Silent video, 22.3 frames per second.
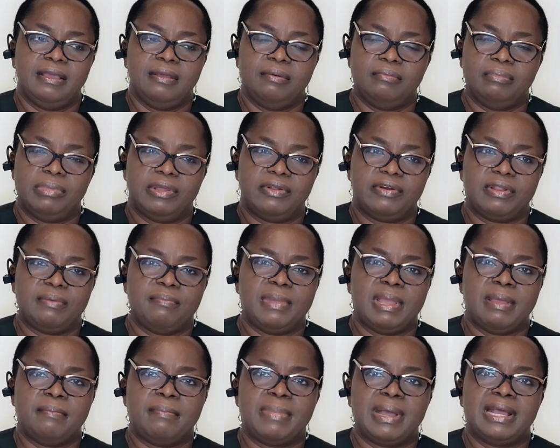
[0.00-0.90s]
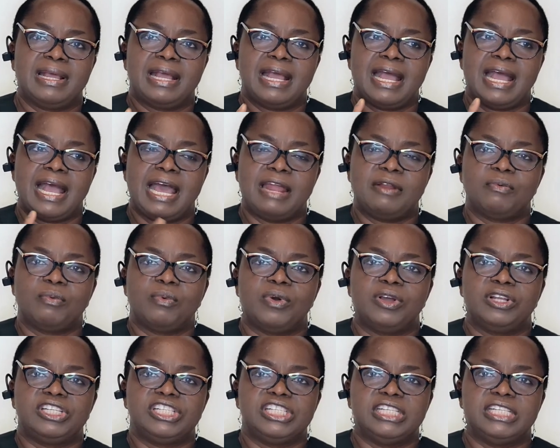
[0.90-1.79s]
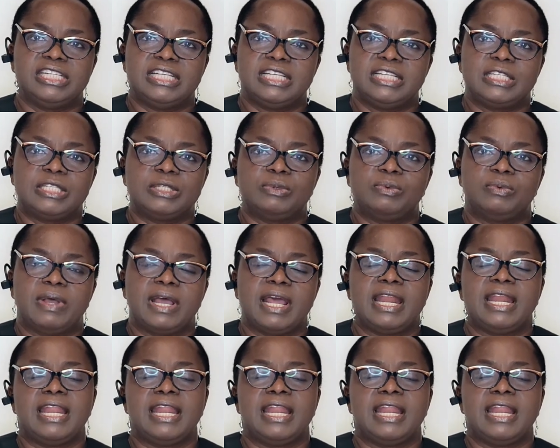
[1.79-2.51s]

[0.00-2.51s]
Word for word: But remember, hand washing is one